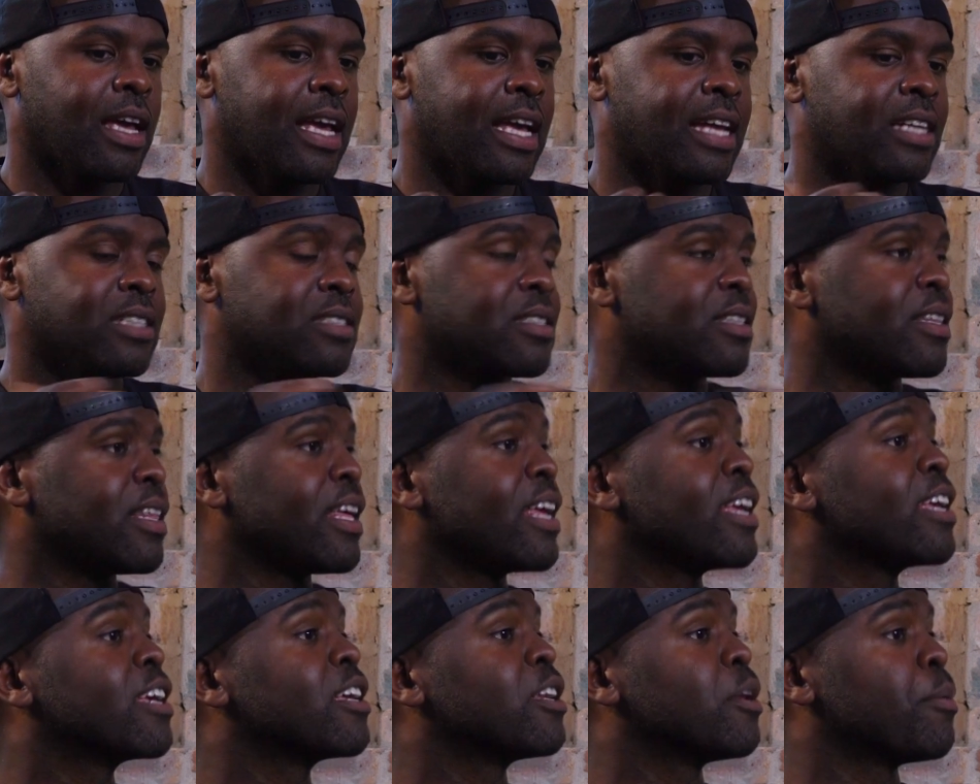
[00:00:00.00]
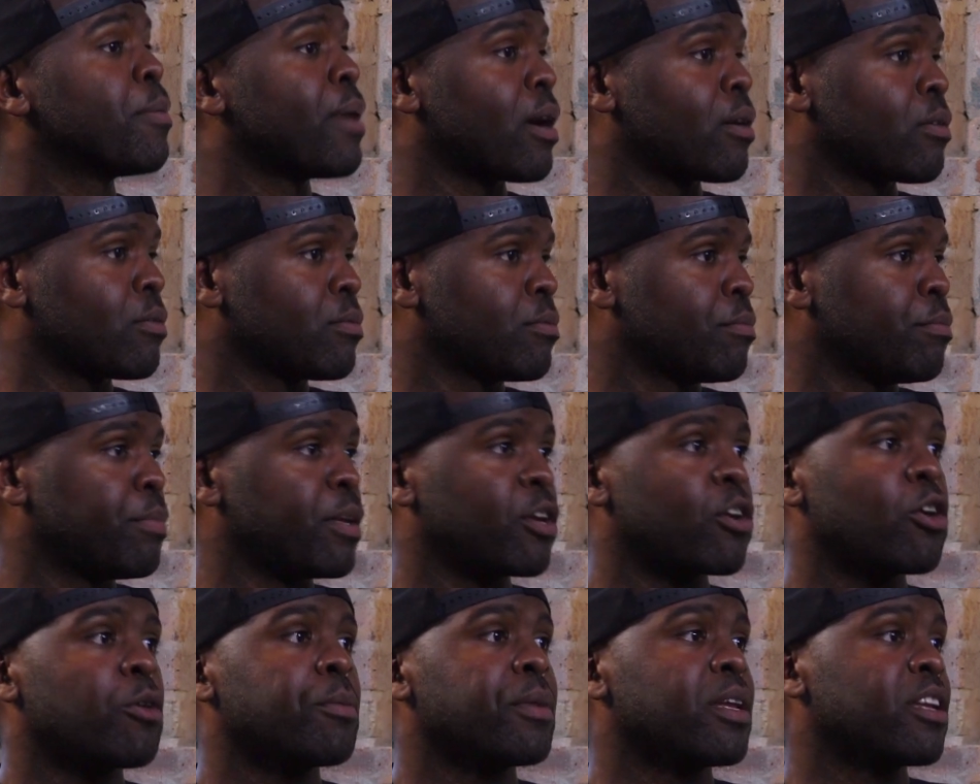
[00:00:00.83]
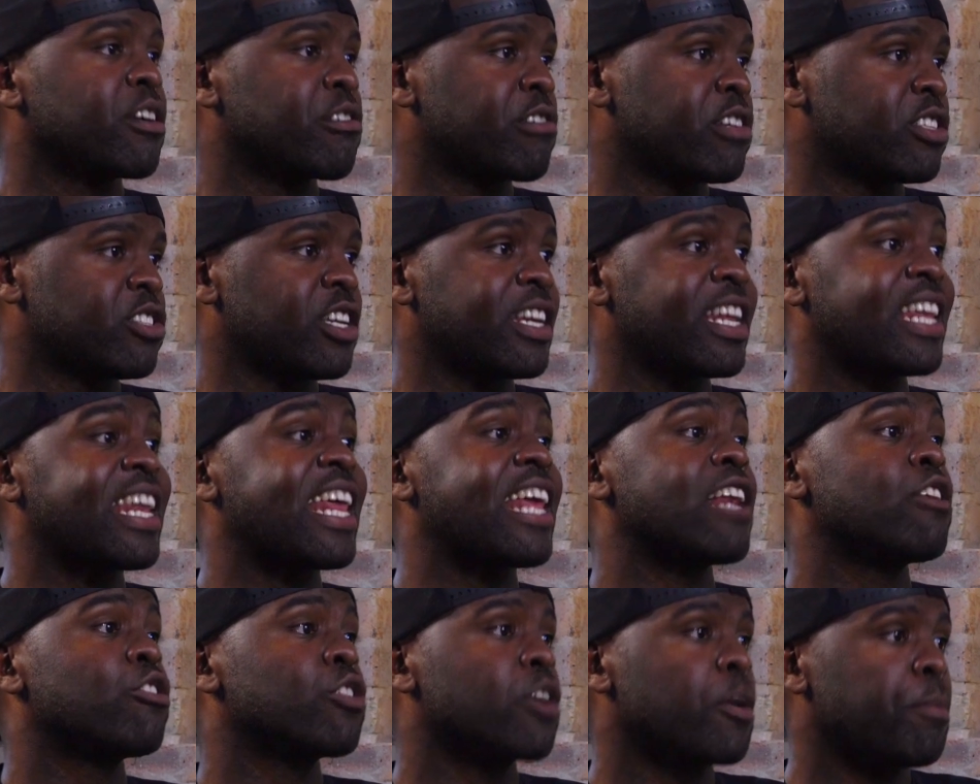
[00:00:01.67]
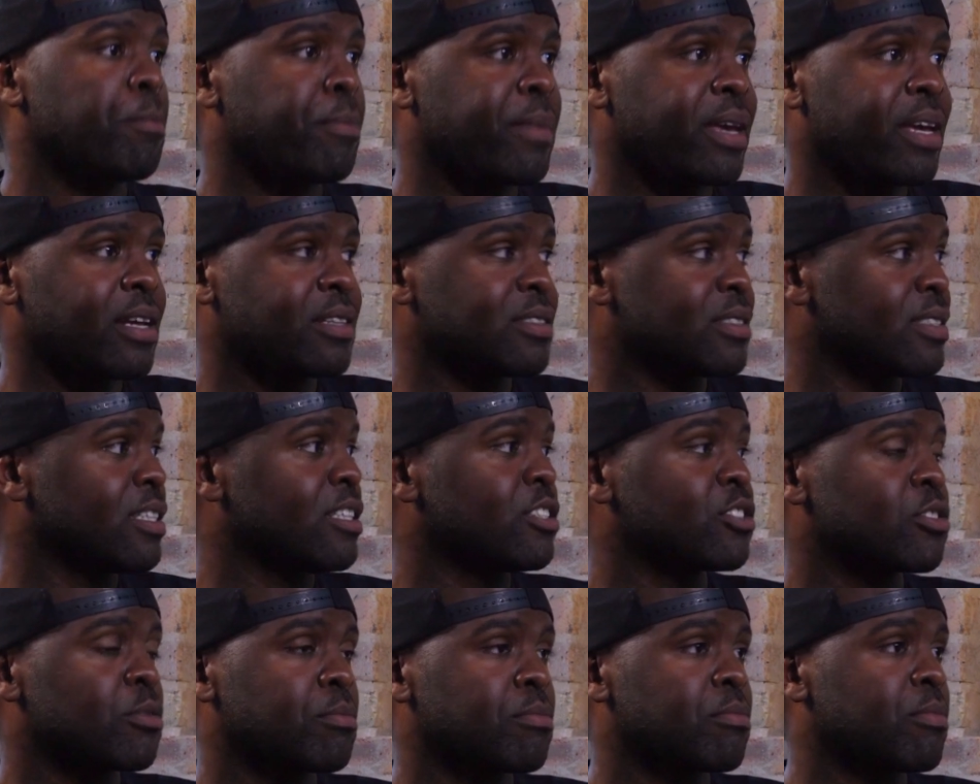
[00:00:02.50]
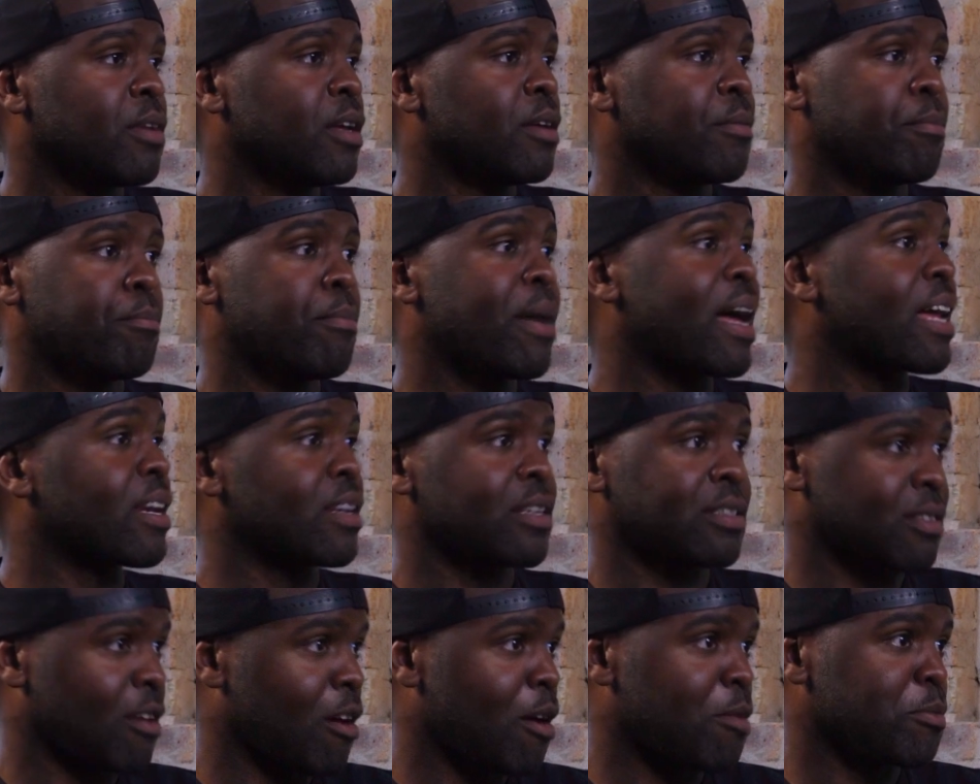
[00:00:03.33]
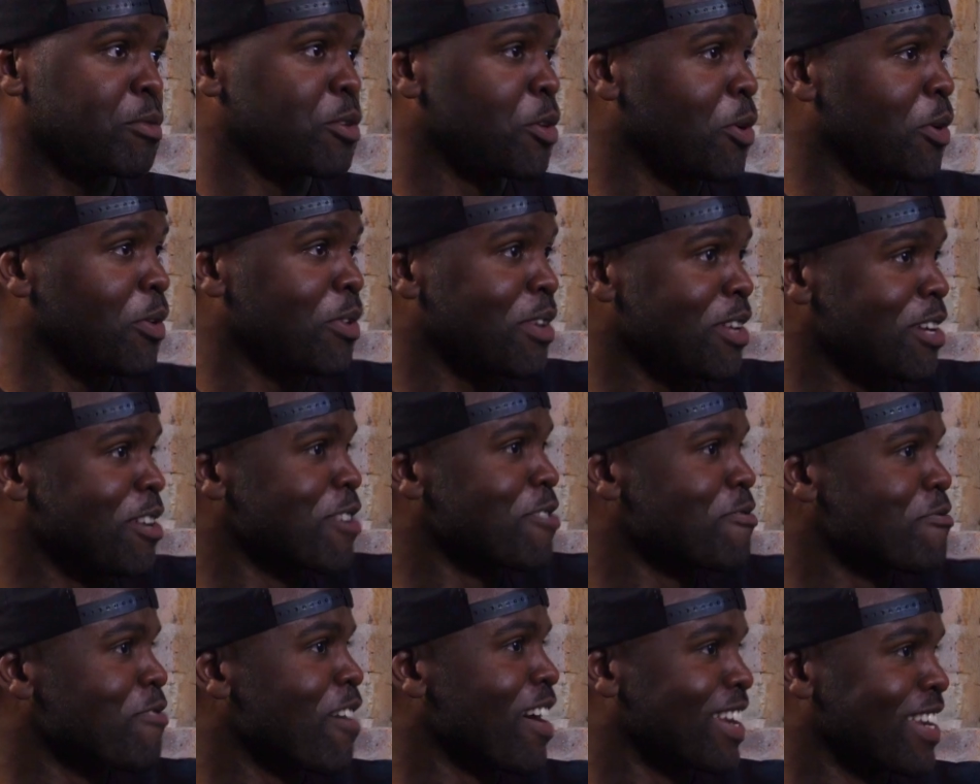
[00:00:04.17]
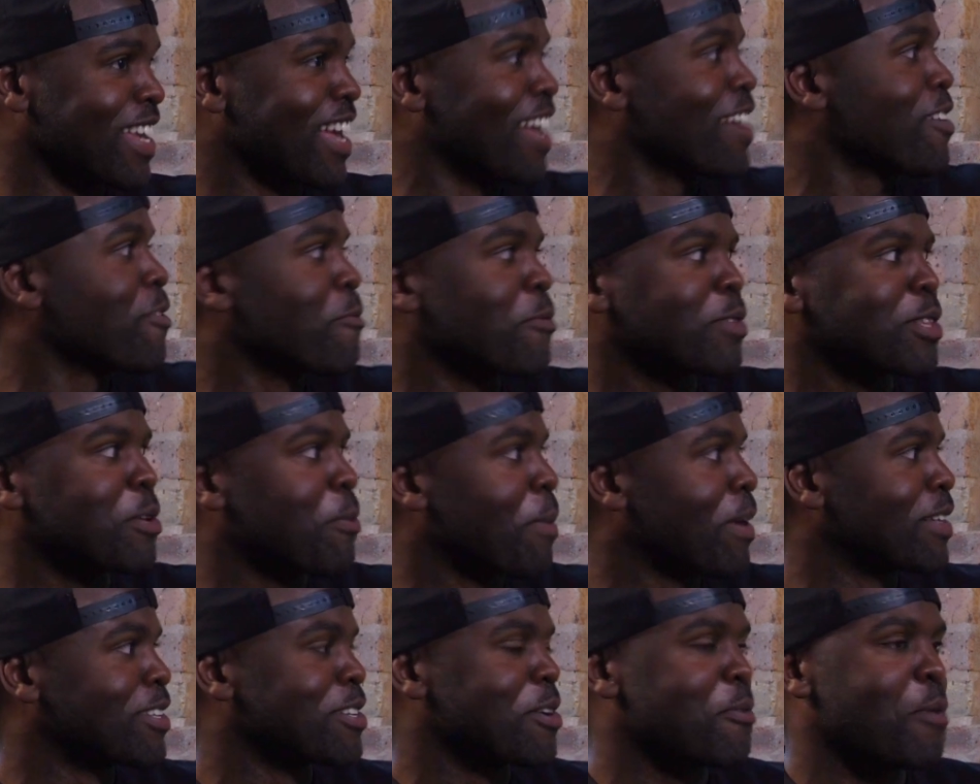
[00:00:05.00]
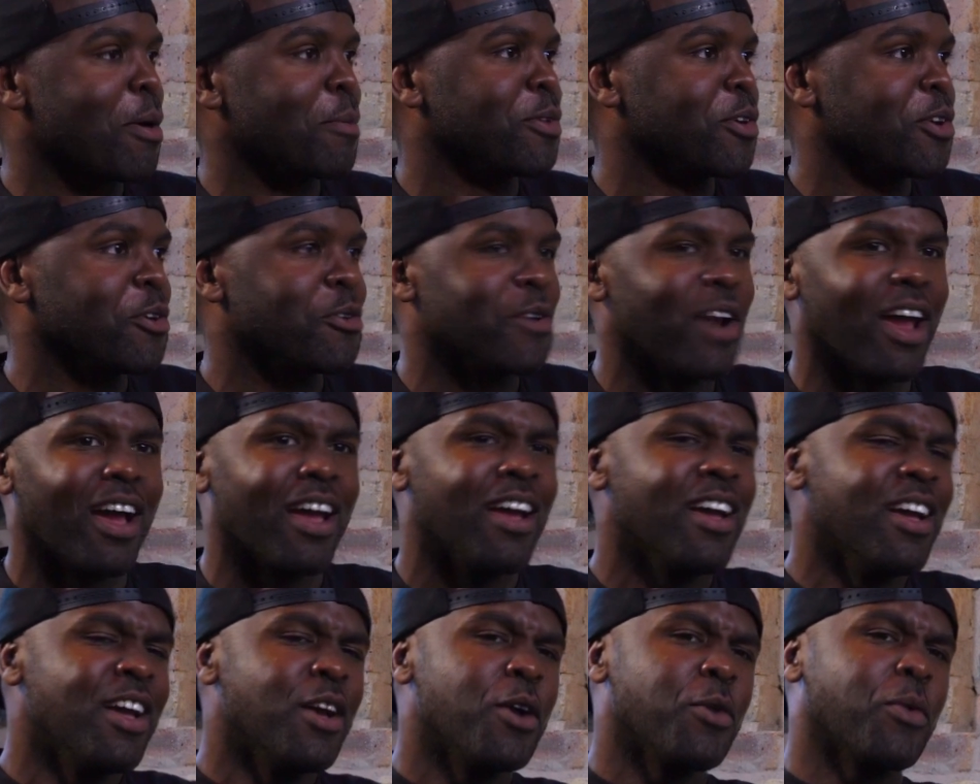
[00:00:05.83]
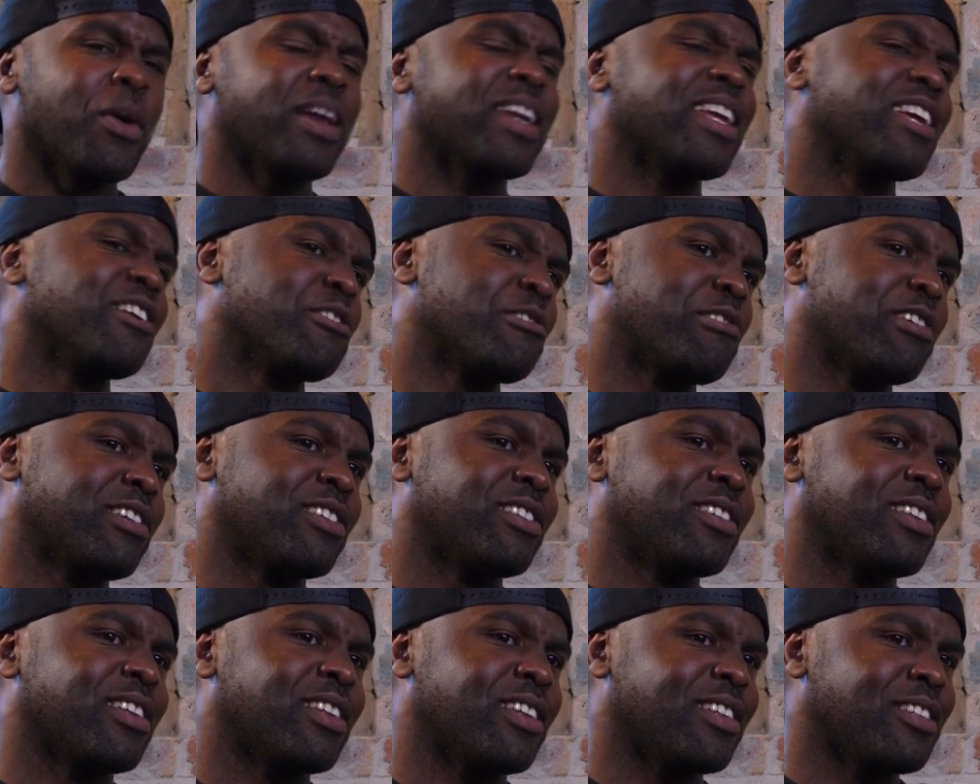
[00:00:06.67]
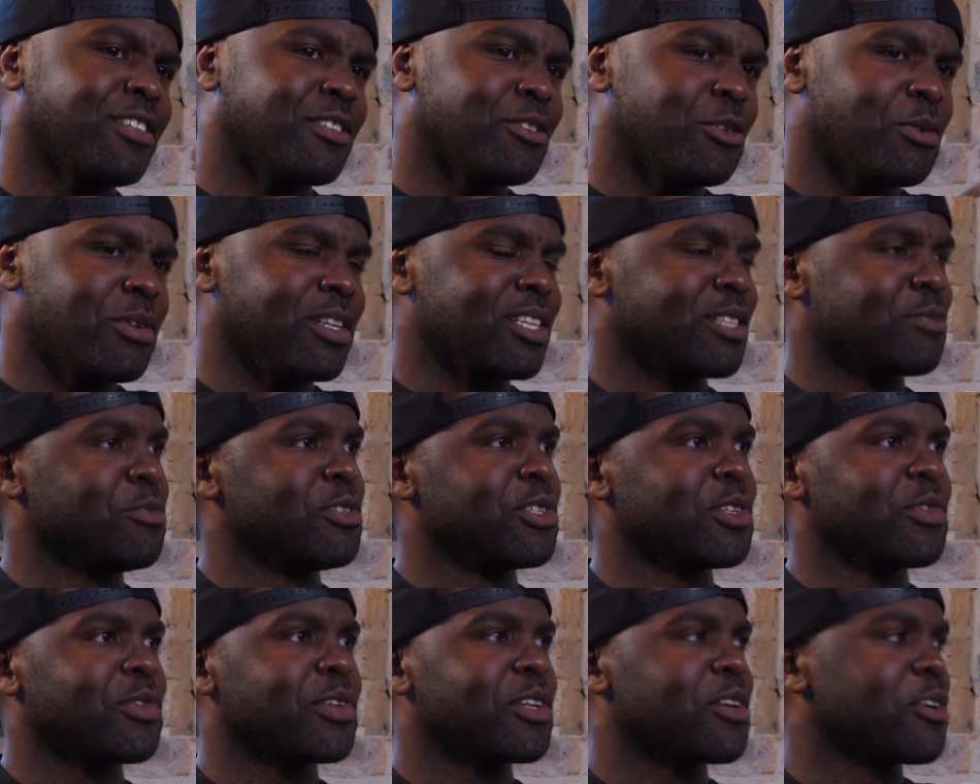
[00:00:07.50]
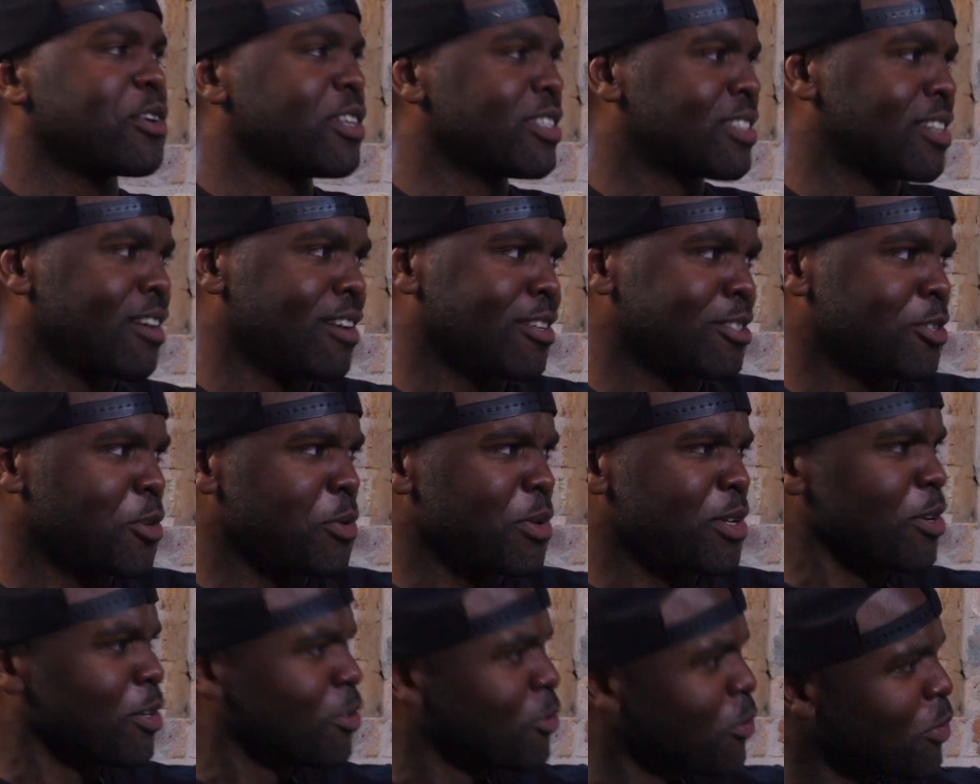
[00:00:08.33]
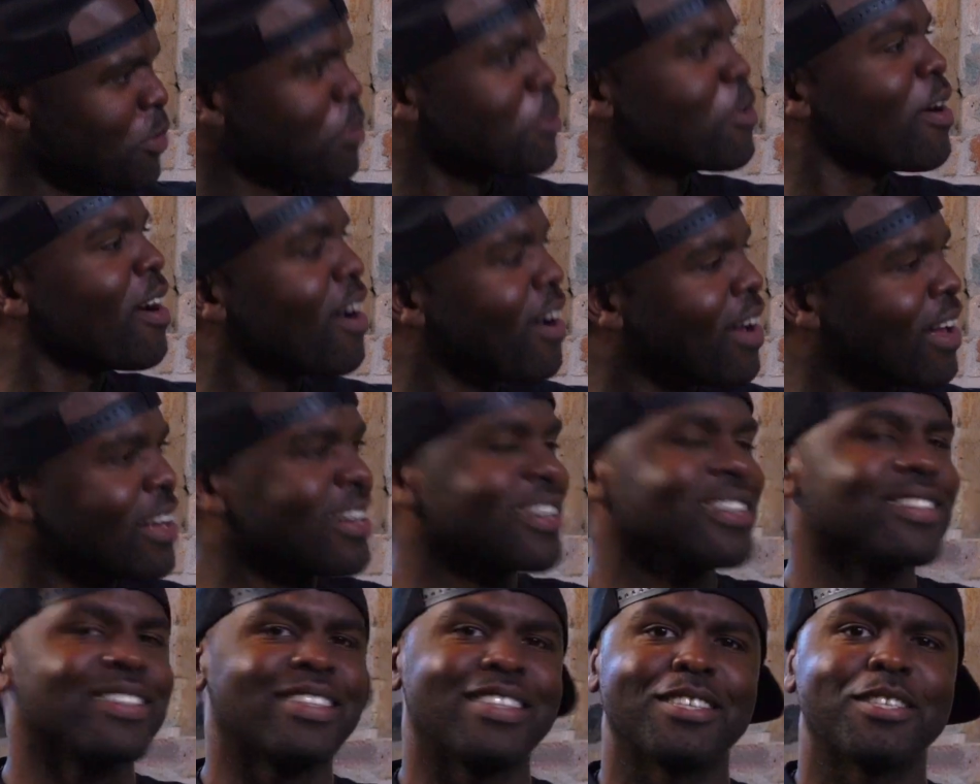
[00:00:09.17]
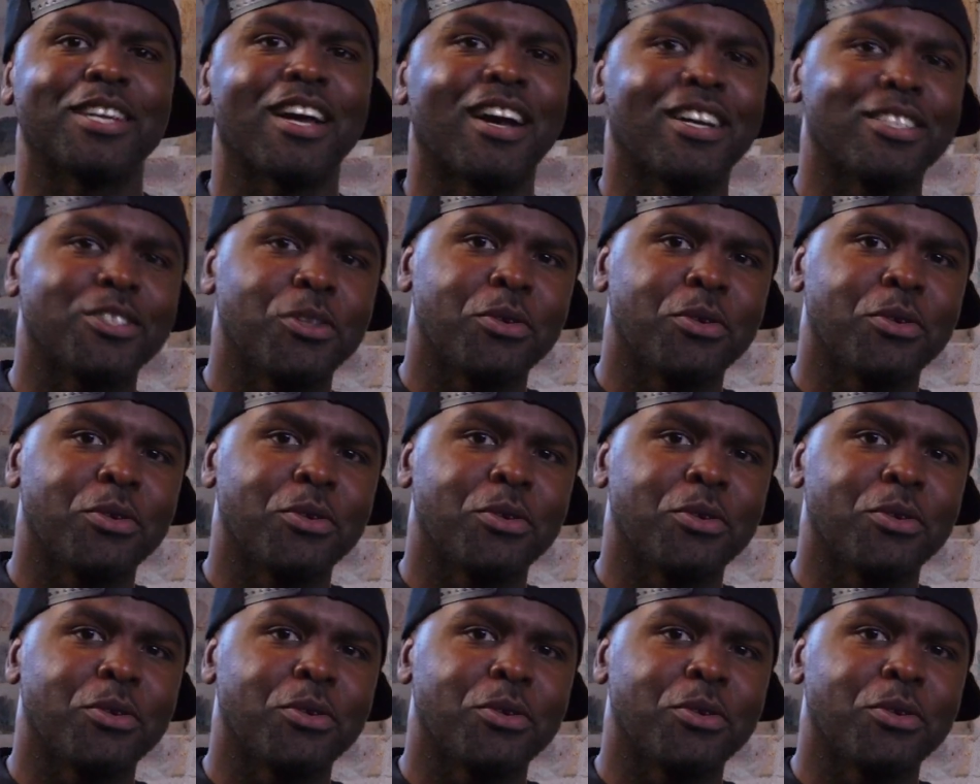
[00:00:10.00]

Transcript: is thinking about becoming a Christian and they look at me and see some badness that I'm doing right now, depending on what I'm doing, or like, wait, you're a Christian and you're doing this music video and this girl's doing what, and this guy's